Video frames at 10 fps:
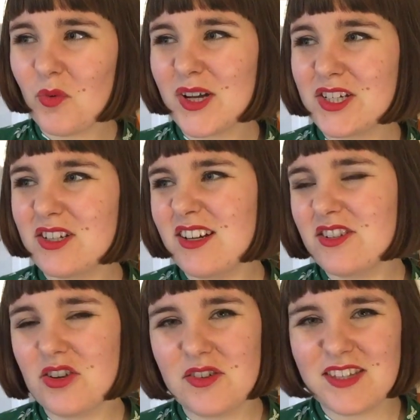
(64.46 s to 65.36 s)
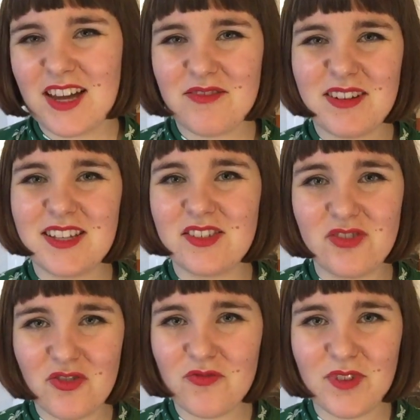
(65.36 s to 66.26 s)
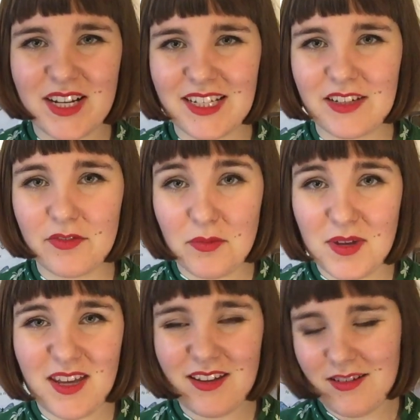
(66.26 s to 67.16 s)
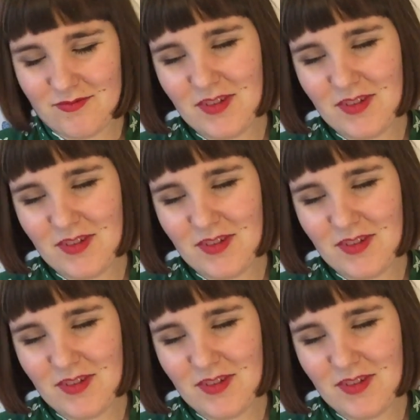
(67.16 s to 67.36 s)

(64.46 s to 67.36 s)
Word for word: which it turns out is not really for me.